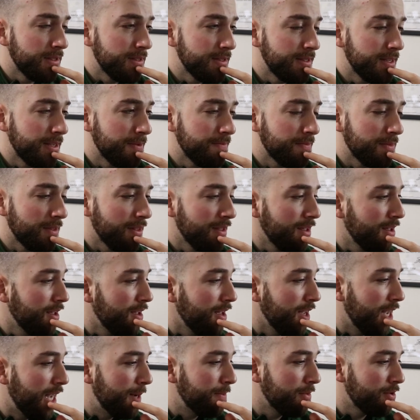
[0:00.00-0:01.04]
See,
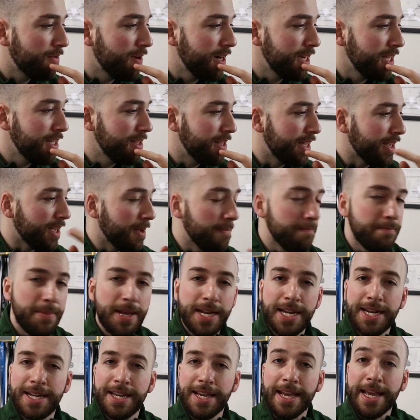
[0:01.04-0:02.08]
I'm already like a
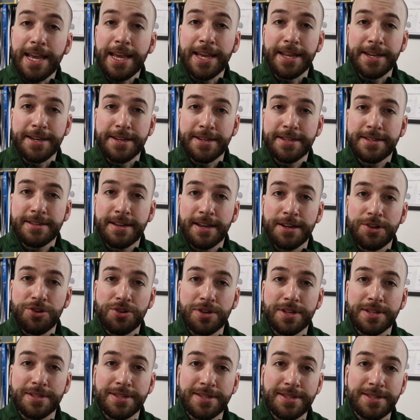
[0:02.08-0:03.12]
minute in and
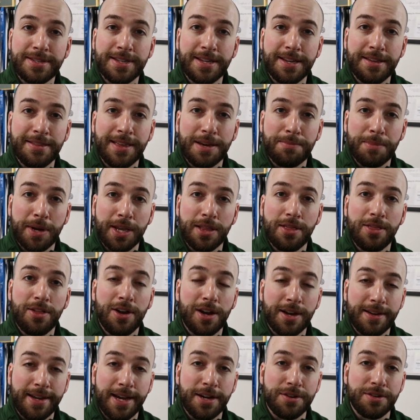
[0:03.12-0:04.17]
you can see that my
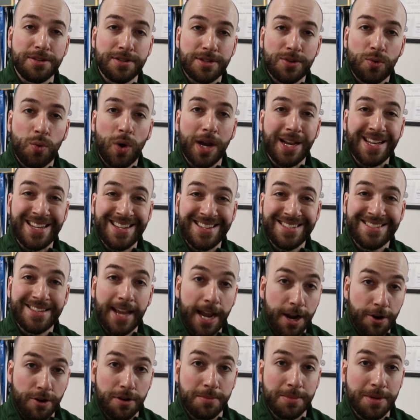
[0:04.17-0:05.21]
lockout is quite
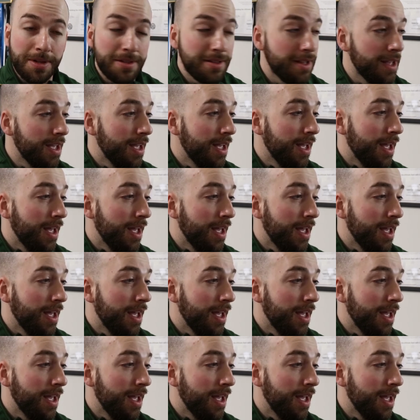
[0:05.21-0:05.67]
terrible.